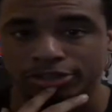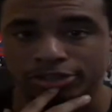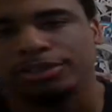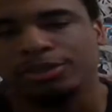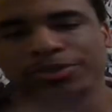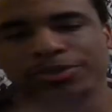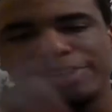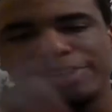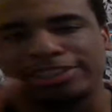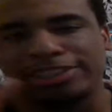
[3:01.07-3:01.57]

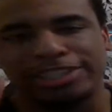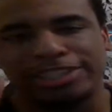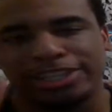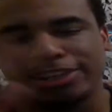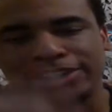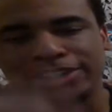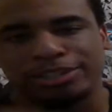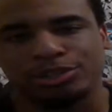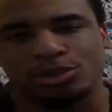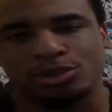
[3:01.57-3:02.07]
Luffy
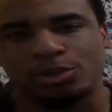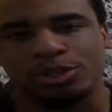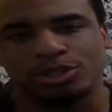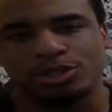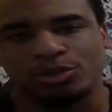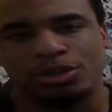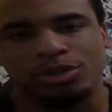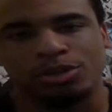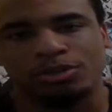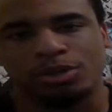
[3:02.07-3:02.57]
care that the toys
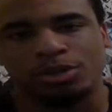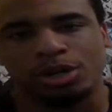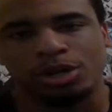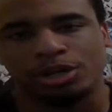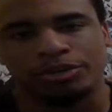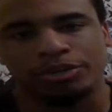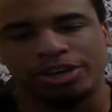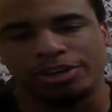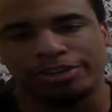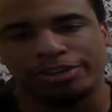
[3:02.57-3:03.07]
are walking
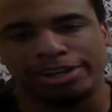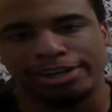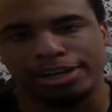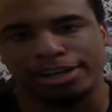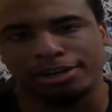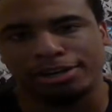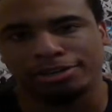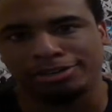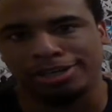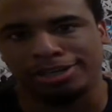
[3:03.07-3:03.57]
around right
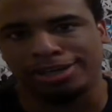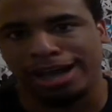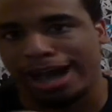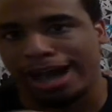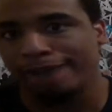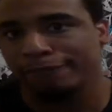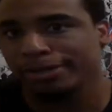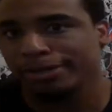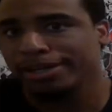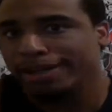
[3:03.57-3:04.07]
now. I'm like,
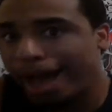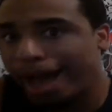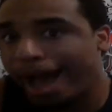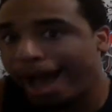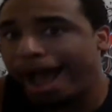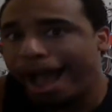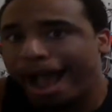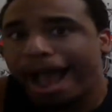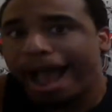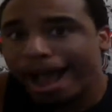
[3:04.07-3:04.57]

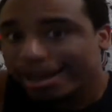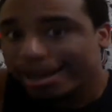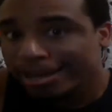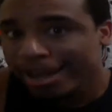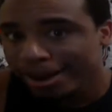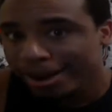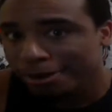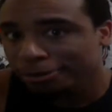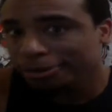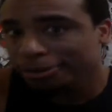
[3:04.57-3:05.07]
I
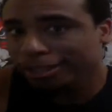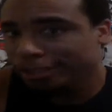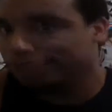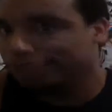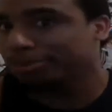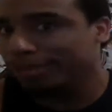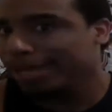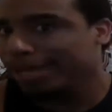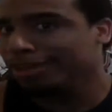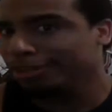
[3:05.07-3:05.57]
care. Like,
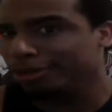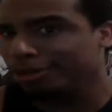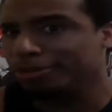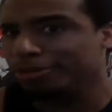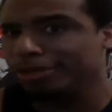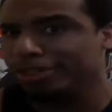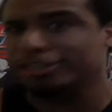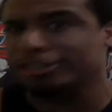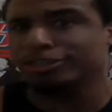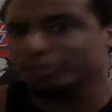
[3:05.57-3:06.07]
explain a little bit
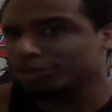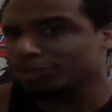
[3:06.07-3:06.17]
of this.